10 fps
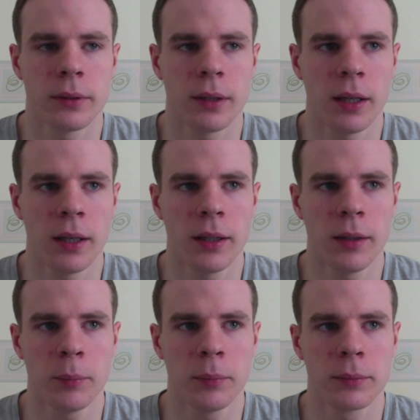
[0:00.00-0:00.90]

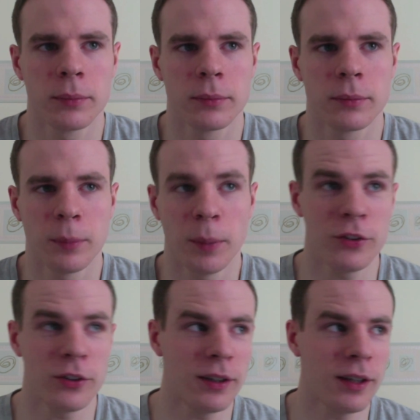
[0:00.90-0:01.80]
I'm
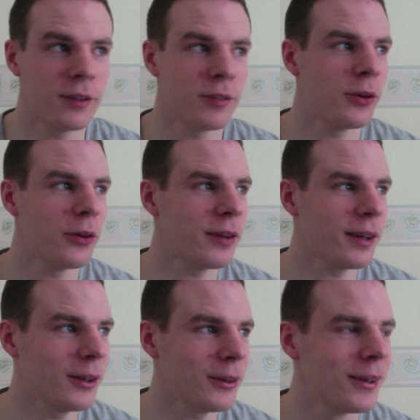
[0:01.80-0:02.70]
actually going to add a fourth
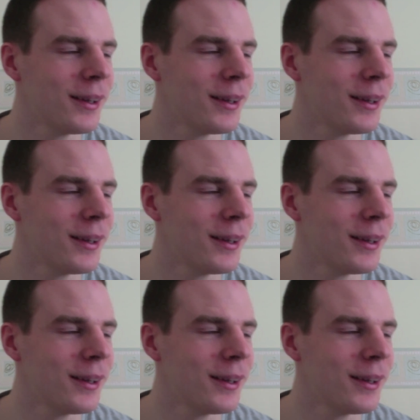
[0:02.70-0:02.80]
thing on.